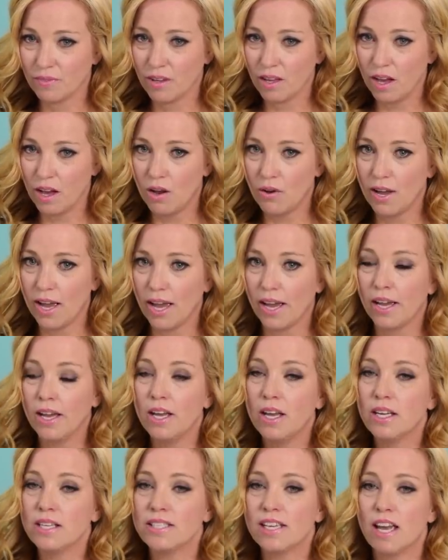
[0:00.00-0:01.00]
Okay,
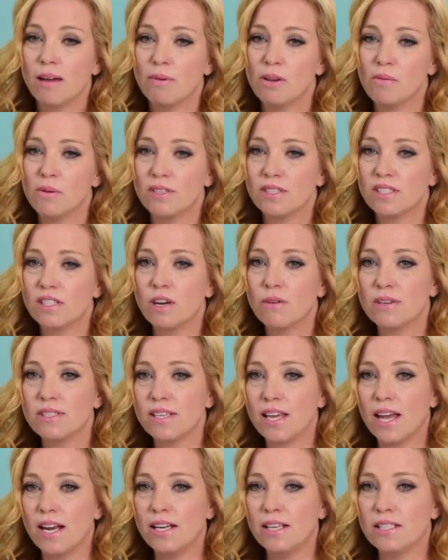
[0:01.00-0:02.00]
Tammy wants to know, is
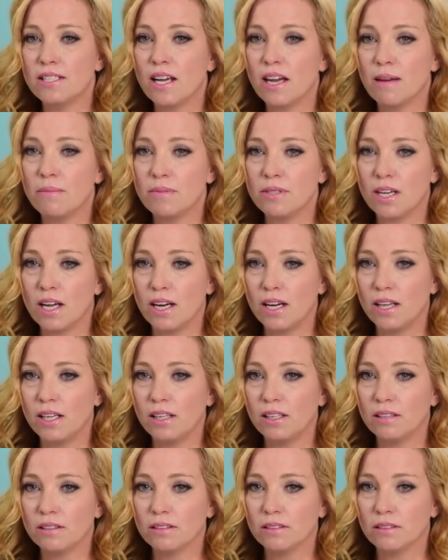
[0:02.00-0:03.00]
anytime
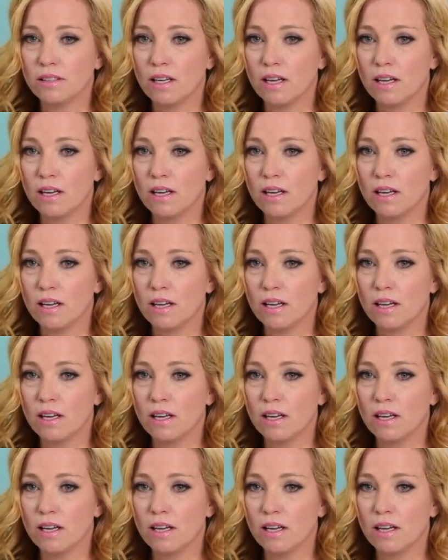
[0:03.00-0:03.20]
dining